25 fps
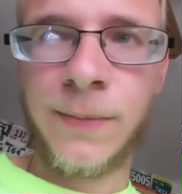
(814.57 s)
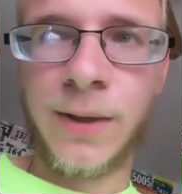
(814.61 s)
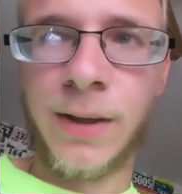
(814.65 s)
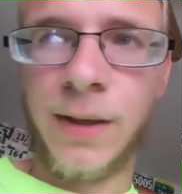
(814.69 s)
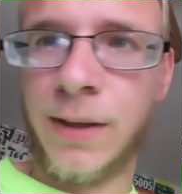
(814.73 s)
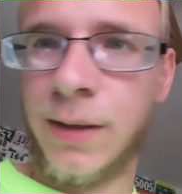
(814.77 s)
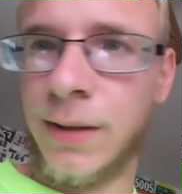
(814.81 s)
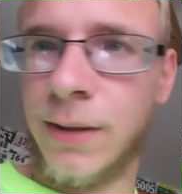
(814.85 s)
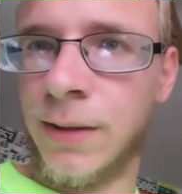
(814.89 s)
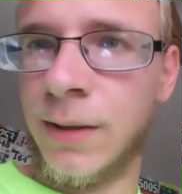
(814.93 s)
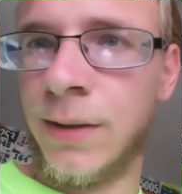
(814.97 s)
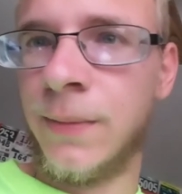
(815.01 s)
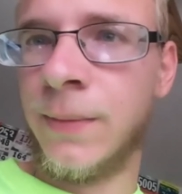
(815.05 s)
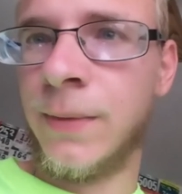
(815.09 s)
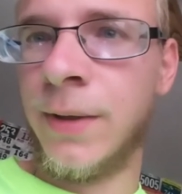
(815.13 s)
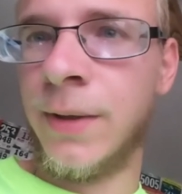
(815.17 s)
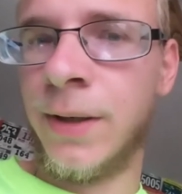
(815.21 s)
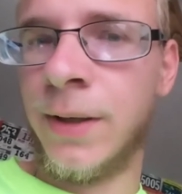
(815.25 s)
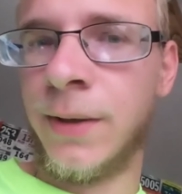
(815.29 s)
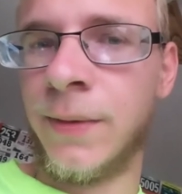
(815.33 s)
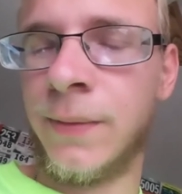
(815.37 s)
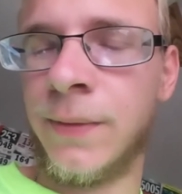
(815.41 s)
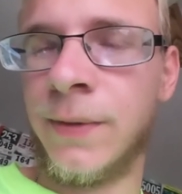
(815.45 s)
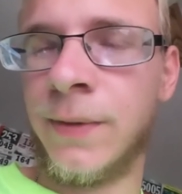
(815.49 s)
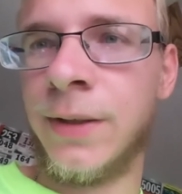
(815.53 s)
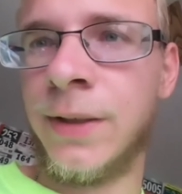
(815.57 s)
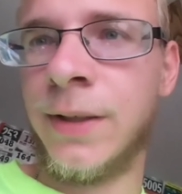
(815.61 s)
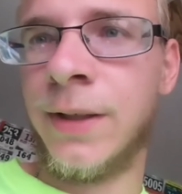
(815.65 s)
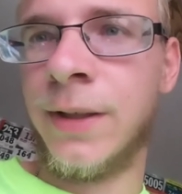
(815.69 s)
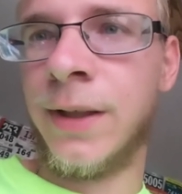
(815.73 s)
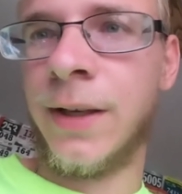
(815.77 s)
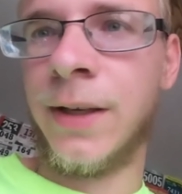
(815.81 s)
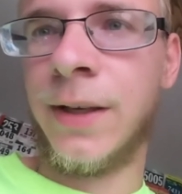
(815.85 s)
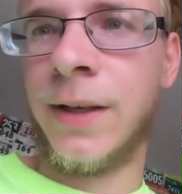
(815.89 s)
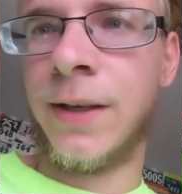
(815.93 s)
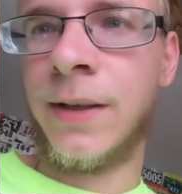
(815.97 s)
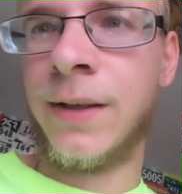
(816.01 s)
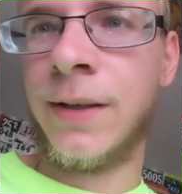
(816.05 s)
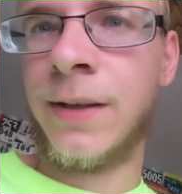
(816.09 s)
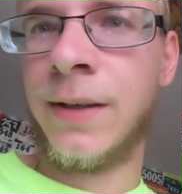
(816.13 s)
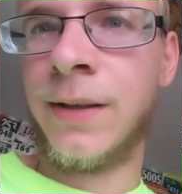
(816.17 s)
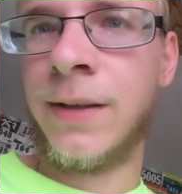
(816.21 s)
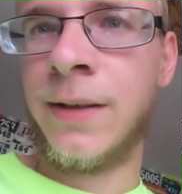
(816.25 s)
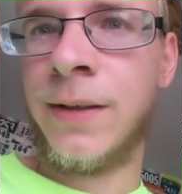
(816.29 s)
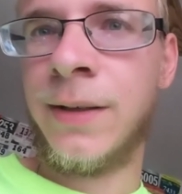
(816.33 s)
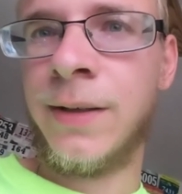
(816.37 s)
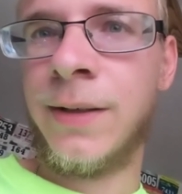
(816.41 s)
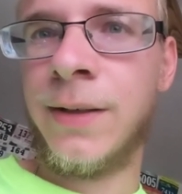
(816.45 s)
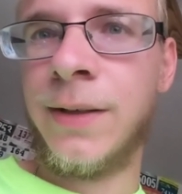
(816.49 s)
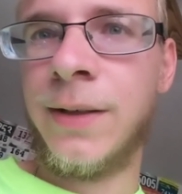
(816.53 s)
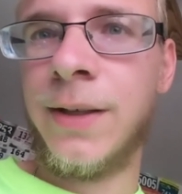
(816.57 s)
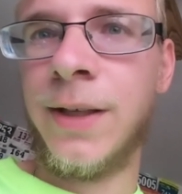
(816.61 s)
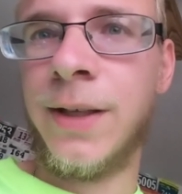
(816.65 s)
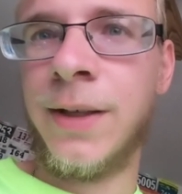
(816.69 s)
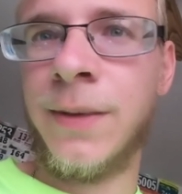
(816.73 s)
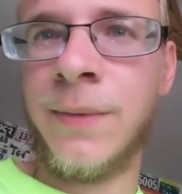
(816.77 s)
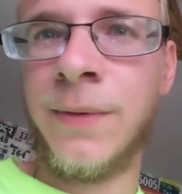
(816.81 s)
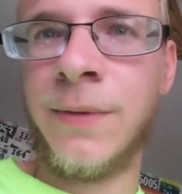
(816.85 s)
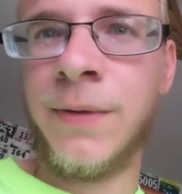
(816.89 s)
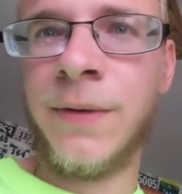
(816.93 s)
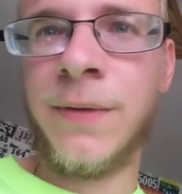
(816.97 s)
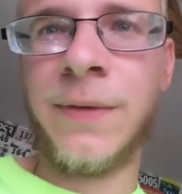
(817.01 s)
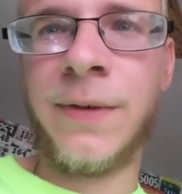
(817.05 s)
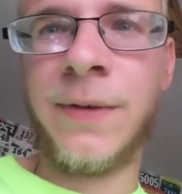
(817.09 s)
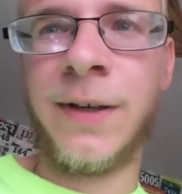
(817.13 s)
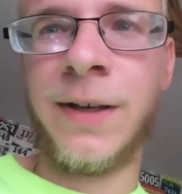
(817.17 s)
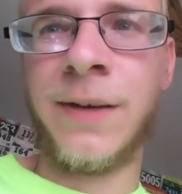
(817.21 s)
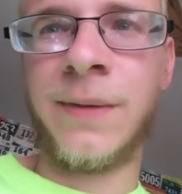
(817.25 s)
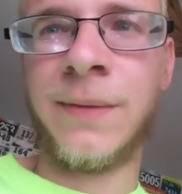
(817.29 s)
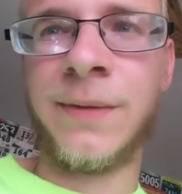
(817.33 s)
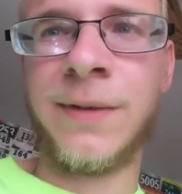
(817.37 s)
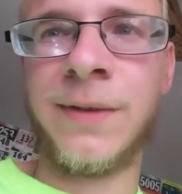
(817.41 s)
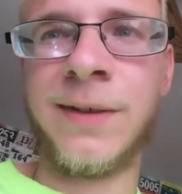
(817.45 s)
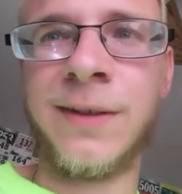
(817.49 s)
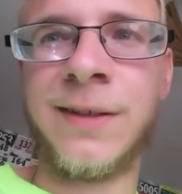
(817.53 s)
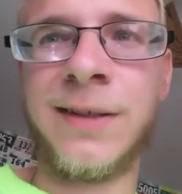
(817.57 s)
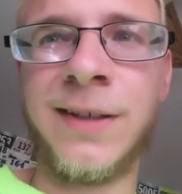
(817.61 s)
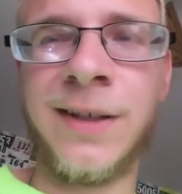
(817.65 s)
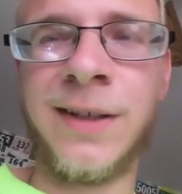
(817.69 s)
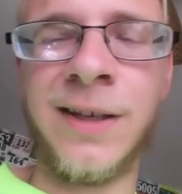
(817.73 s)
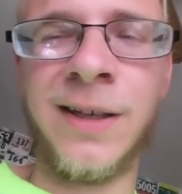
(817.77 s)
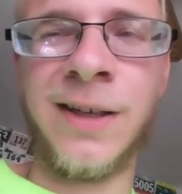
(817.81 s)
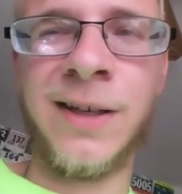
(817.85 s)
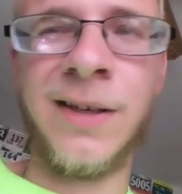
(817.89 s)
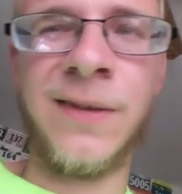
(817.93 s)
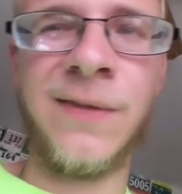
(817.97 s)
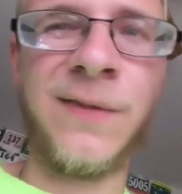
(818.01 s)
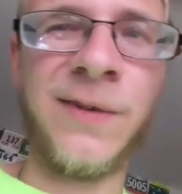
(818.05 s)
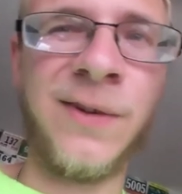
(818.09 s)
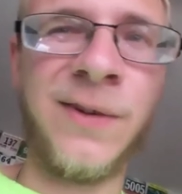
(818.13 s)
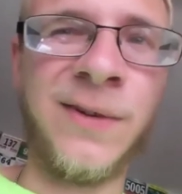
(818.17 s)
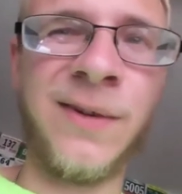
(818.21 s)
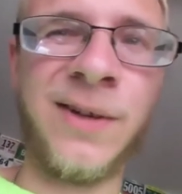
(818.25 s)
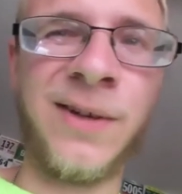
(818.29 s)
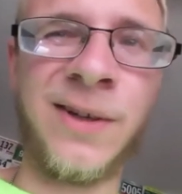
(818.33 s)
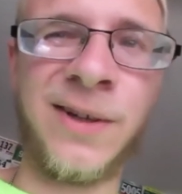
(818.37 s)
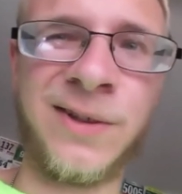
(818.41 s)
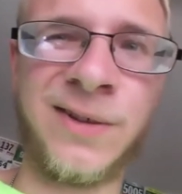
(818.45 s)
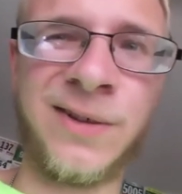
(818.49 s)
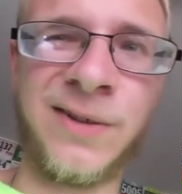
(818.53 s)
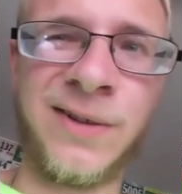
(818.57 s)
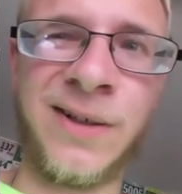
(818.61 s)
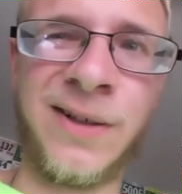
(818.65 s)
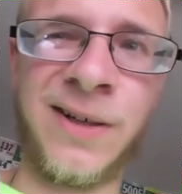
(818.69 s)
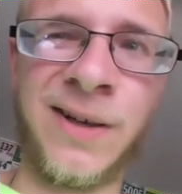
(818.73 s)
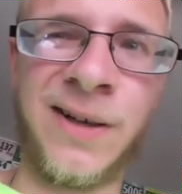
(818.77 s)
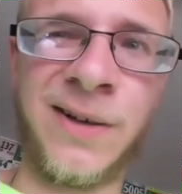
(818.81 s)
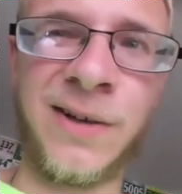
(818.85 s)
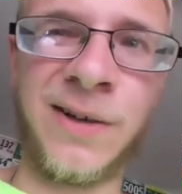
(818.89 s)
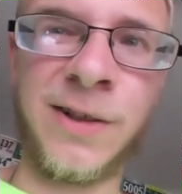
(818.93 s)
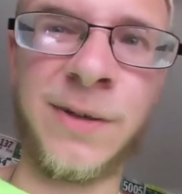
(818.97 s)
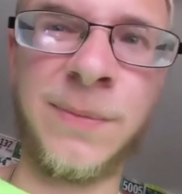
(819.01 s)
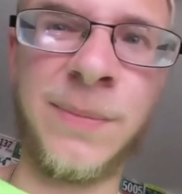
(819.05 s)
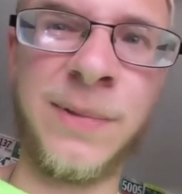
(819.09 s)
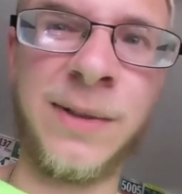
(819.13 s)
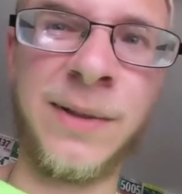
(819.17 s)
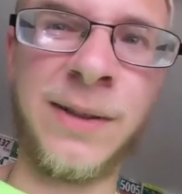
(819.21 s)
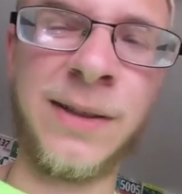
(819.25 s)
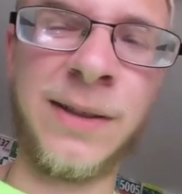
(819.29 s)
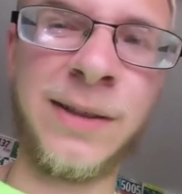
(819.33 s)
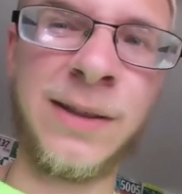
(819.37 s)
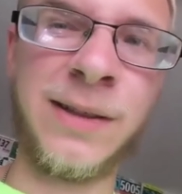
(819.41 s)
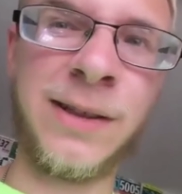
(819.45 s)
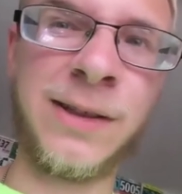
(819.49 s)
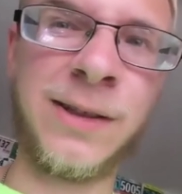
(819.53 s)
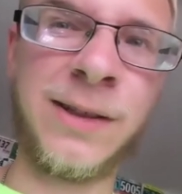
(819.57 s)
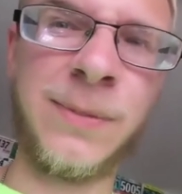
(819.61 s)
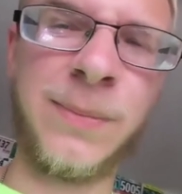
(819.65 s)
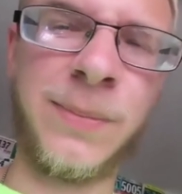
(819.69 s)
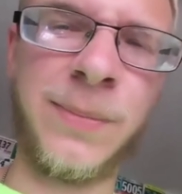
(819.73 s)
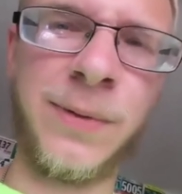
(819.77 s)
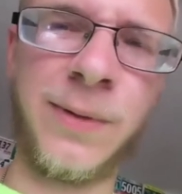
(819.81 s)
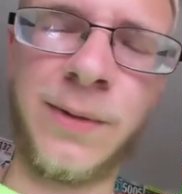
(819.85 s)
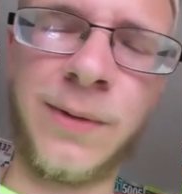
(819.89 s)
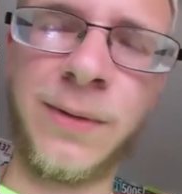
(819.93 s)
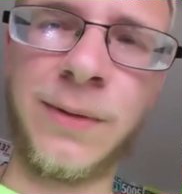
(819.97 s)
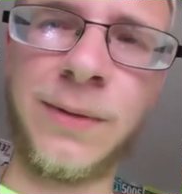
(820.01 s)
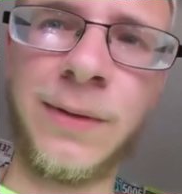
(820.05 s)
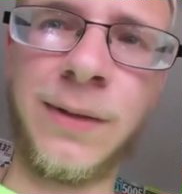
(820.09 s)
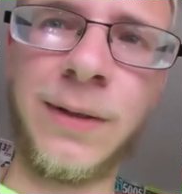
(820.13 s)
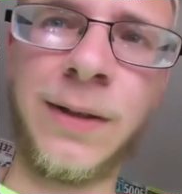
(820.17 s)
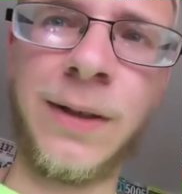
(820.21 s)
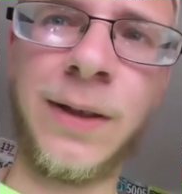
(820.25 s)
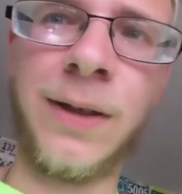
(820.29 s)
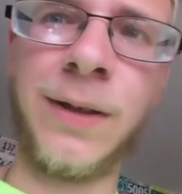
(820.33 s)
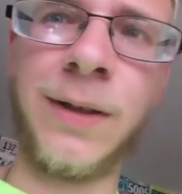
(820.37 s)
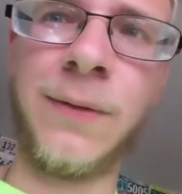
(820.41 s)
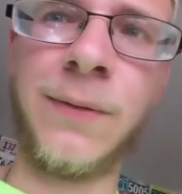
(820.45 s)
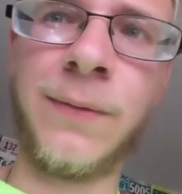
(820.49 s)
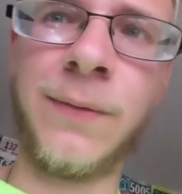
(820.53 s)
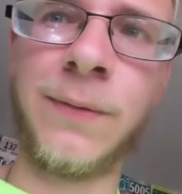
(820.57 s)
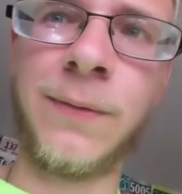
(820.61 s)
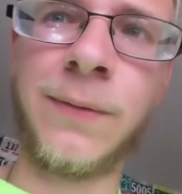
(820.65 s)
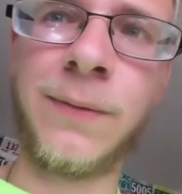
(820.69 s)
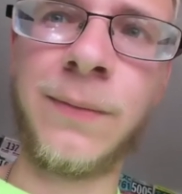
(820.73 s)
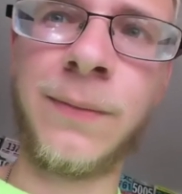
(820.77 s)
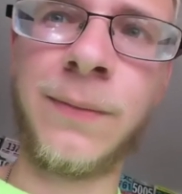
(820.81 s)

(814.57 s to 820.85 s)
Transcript: I love it every day, even if I have to stay a few extra hours, because that's a part of life.